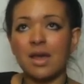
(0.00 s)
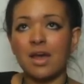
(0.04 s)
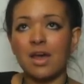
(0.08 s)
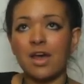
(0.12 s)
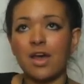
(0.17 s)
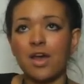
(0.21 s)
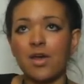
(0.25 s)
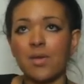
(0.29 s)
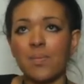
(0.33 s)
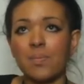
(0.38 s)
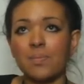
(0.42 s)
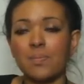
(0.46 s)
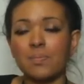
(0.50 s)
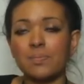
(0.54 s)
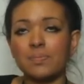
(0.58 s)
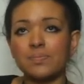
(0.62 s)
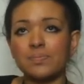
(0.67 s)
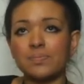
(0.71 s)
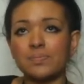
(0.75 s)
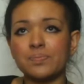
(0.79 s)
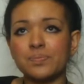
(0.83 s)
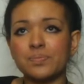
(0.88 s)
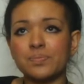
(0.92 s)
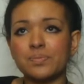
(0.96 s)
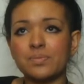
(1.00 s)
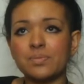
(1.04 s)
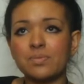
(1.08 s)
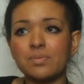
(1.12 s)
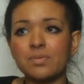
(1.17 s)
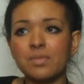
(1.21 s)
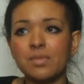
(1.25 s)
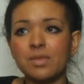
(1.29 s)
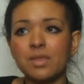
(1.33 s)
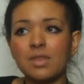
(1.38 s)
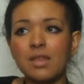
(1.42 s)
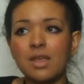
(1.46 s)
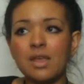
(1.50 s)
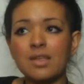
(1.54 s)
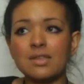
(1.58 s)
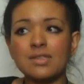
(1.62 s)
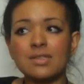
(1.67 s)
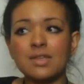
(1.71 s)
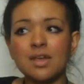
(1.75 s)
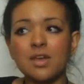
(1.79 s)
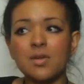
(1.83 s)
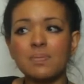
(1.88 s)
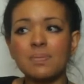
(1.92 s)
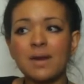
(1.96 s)
And
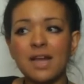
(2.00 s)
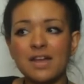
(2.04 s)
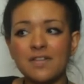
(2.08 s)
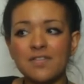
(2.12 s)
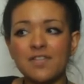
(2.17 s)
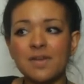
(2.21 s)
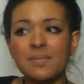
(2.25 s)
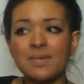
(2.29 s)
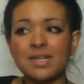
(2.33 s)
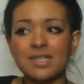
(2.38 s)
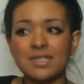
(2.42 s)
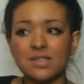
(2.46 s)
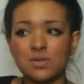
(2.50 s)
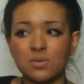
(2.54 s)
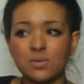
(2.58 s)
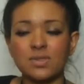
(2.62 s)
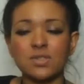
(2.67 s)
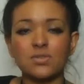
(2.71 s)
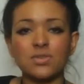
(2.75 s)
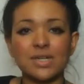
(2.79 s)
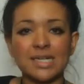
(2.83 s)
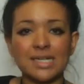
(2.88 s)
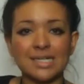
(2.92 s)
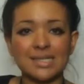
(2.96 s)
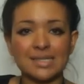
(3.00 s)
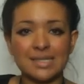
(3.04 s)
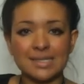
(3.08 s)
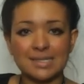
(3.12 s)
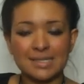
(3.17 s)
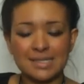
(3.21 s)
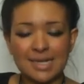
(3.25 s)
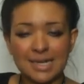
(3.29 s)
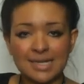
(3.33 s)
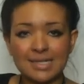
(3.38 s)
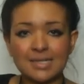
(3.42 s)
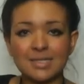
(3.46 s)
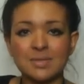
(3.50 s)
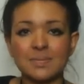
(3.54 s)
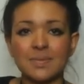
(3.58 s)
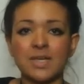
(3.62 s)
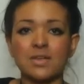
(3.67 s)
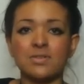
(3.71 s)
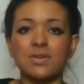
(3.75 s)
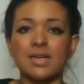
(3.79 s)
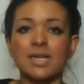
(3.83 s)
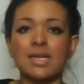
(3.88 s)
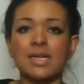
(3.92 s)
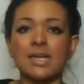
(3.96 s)
so black feminist thought has really sustained
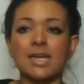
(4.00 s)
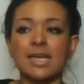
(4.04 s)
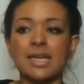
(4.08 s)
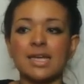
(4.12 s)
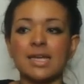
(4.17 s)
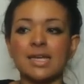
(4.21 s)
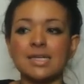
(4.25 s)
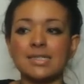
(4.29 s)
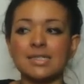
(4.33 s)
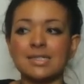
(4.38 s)
me, really.